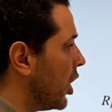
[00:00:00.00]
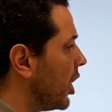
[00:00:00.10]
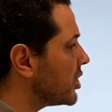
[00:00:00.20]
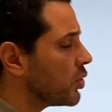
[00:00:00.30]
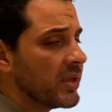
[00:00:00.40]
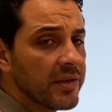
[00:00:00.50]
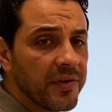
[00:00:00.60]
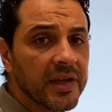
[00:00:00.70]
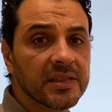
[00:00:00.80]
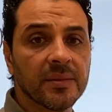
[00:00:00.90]
Also, we
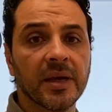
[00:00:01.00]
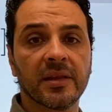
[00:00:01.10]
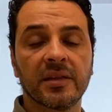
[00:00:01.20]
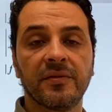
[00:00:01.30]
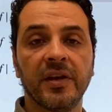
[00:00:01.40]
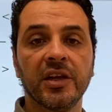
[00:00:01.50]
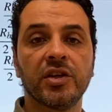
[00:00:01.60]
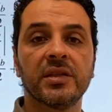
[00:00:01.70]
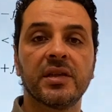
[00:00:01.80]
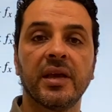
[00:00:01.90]
define some other
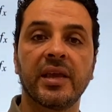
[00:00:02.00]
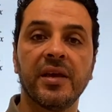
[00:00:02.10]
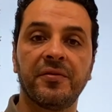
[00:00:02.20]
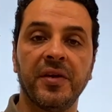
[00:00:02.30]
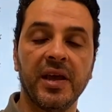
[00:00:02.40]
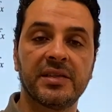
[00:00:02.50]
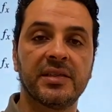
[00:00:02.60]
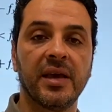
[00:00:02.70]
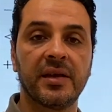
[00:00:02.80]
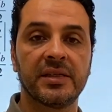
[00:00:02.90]
definitions like
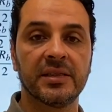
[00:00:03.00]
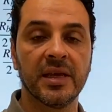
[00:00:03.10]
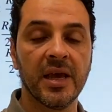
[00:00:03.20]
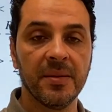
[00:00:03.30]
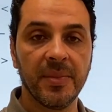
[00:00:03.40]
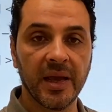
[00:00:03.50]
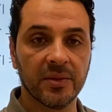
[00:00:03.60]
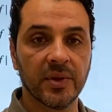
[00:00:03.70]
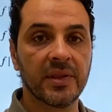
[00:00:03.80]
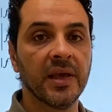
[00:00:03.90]
Fx, the excess
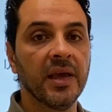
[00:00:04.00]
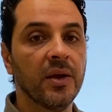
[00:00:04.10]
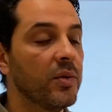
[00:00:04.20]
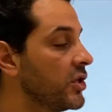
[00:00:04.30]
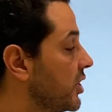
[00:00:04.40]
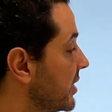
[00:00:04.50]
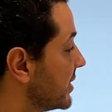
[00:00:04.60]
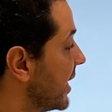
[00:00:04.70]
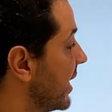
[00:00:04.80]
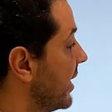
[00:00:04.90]
bandwidth, which is
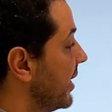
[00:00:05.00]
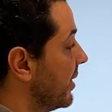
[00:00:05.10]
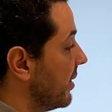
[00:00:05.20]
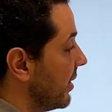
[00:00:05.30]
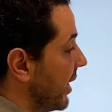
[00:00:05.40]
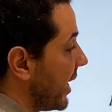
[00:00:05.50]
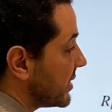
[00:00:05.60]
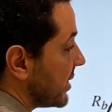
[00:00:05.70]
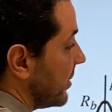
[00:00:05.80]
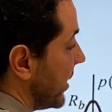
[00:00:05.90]
the
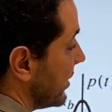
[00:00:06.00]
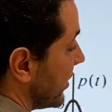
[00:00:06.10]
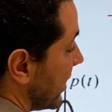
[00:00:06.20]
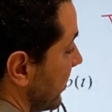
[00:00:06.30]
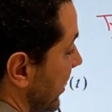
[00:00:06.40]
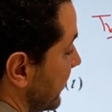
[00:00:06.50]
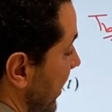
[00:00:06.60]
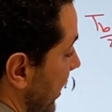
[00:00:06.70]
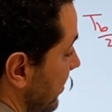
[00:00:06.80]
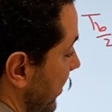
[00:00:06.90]
extra bandwidth above
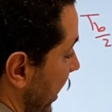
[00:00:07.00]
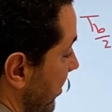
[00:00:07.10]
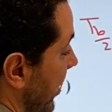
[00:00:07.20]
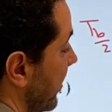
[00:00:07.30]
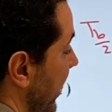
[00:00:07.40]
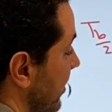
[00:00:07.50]
the minimum